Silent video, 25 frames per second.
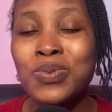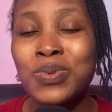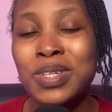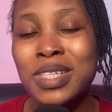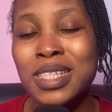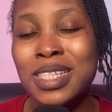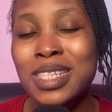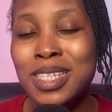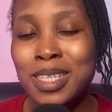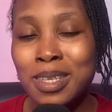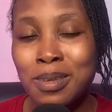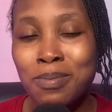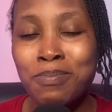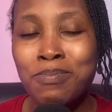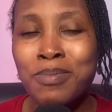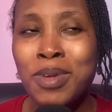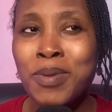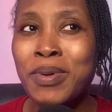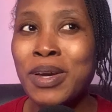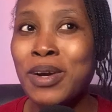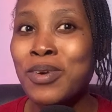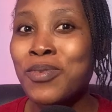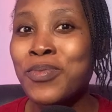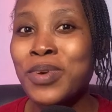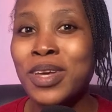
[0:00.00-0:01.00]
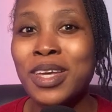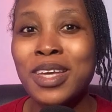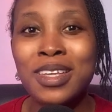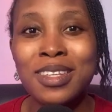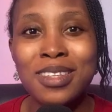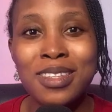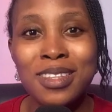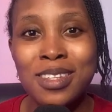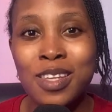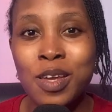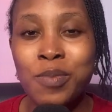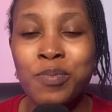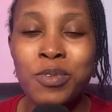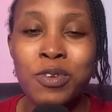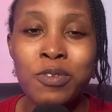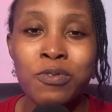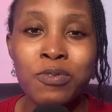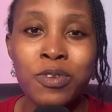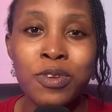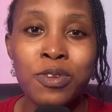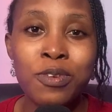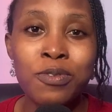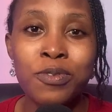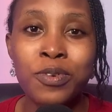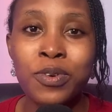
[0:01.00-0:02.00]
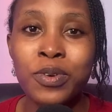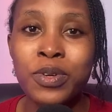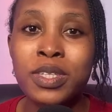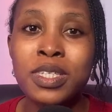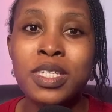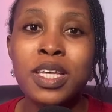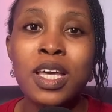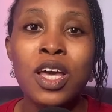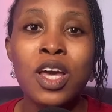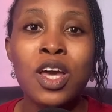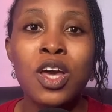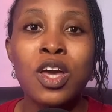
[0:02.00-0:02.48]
tip. Maybe I'll make a separate video for it.